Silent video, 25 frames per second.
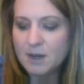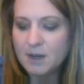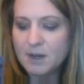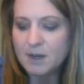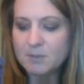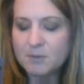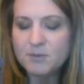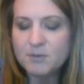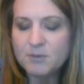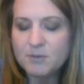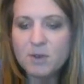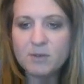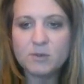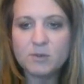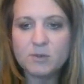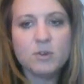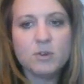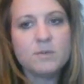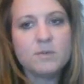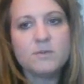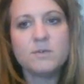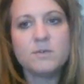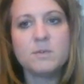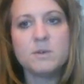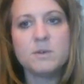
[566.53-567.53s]
If you haven't
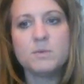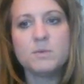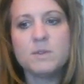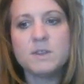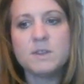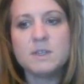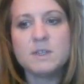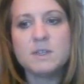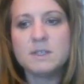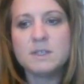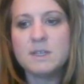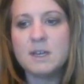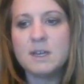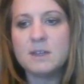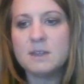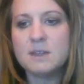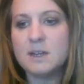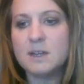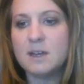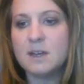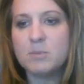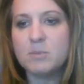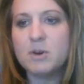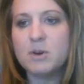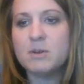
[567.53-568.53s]
heard from me within a day,
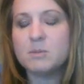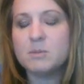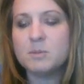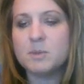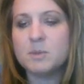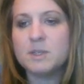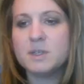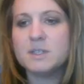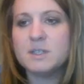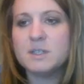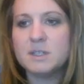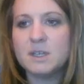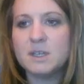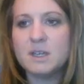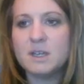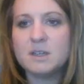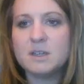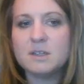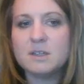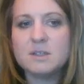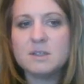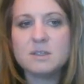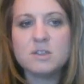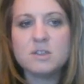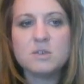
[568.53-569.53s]
then I probably didn't get
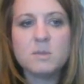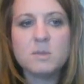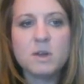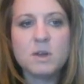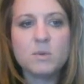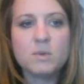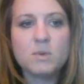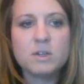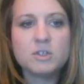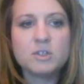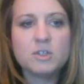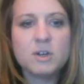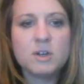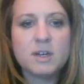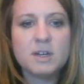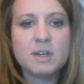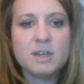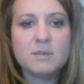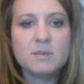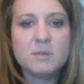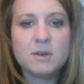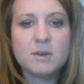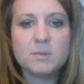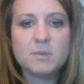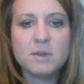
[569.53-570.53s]
it, so you might want to try and
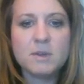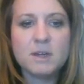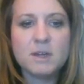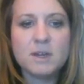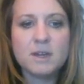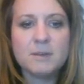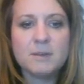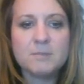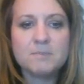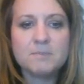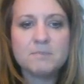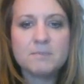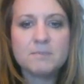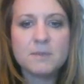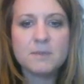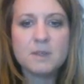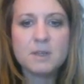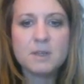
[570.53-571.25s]
email me again.